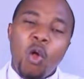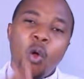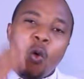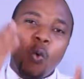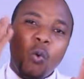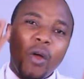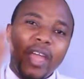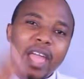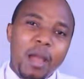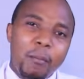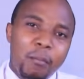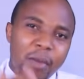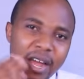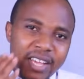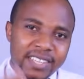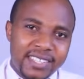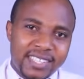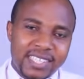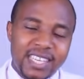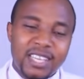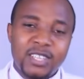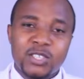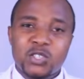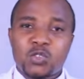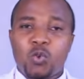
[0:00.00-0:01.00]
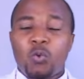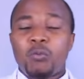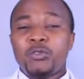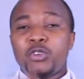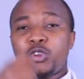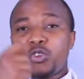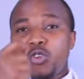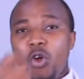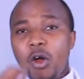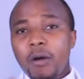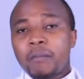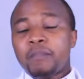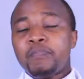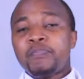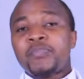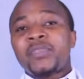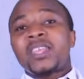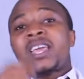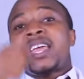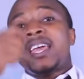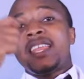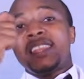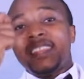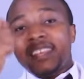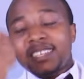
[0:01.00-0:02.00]
Why am I saying so? You know,
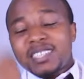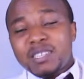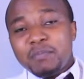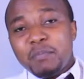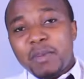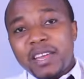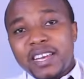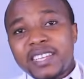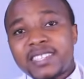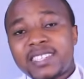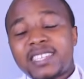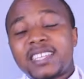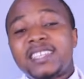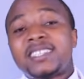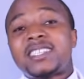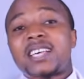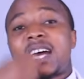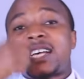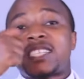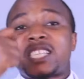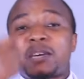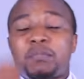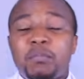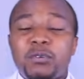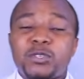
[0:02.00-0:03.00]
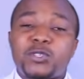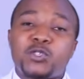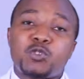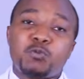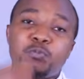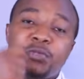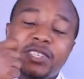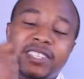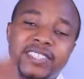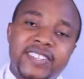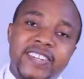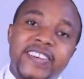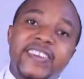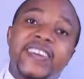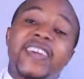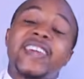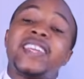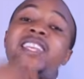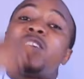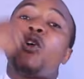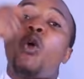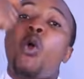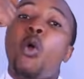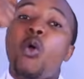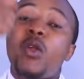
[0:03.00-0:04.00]
these medicines are supposed to be
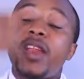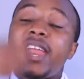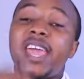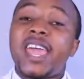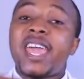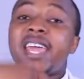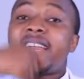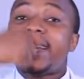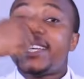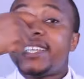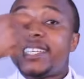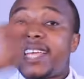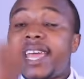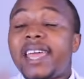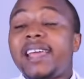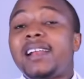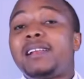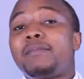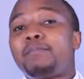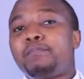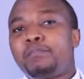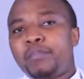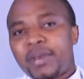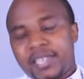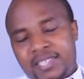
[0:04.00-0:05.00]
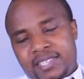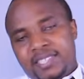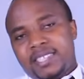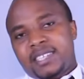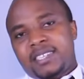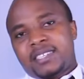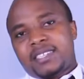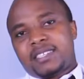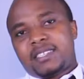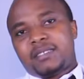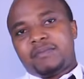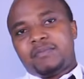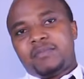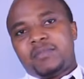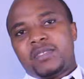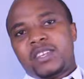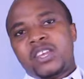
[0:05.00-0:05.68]
taken on a daily basis.